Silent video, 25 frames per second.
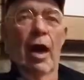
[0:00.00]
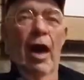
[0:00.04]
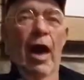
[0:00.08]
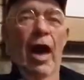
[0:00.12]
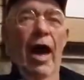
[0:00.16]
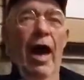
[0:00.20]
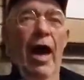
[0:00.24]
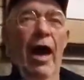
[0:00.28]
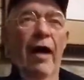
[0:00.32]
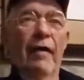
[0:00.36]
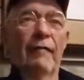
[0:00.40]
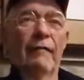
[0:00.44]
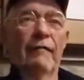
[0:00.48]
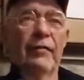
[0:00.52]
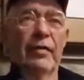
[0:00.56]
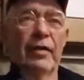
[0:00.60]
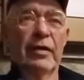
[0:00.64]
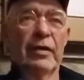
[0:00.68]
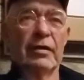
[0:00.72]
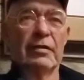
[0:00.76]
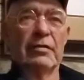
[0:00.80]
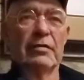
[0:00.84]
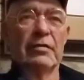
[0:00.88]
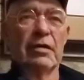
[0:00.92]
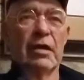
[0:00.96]
High
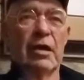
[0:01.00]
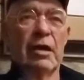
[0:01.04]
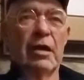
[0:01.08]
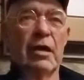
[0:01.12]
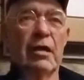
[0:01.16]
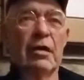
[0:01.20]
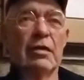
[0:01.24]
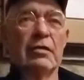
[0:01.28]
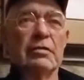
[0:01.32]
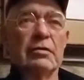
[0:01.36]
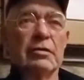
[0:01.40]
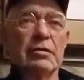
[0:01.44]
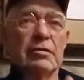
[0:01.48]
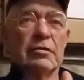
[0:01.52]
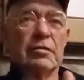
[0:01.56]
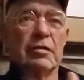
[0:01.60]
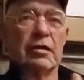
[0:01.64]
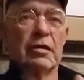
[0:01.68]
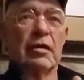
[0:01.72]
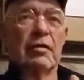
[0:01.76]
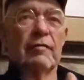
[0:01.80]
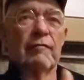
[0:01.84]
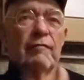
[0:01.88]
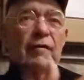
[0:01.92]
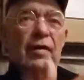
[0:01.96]
fence hunts is
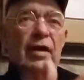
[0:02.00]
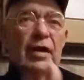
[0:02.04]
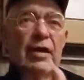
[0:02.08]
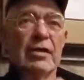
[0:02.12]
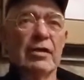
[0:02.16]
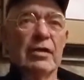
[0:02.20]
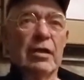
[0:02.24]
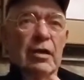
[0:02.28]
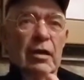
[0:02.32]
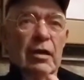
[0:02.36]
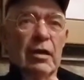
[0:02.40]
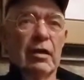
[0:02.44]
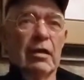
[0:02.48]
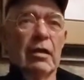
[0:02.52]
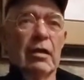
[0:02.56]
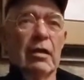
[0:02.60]
convenient.